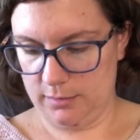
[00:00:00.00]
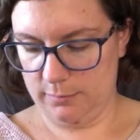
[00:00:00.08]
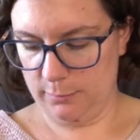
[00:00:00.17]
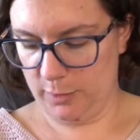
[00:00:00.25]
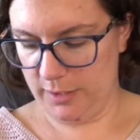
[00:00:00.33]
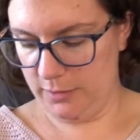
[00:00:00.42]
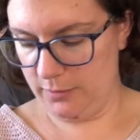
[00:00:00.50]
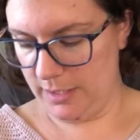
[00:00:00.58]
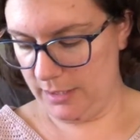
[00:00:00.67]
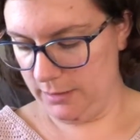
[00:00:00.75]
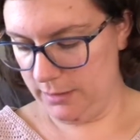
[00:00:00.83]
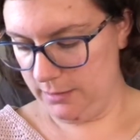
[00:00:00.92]
merino
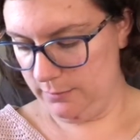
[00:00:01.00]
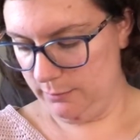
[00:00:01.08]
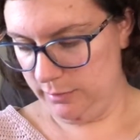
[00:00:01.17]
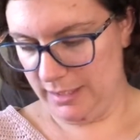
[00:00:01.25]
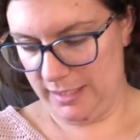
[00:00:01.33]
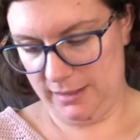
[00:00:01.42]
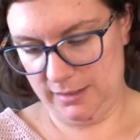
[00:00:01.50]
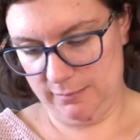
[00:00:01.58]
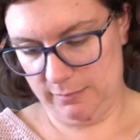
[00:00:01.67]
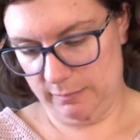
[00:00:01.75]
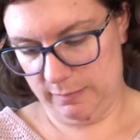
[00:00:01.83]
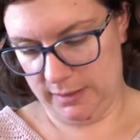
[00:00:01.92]
nylon blend,
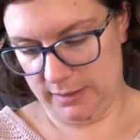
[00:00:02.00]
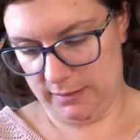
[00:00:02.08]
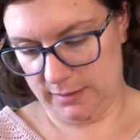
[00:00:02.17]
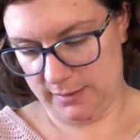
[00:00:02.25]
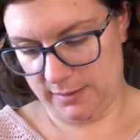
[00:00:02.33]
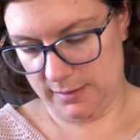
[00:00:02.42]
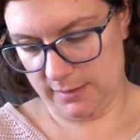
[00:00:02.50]
but it doesn't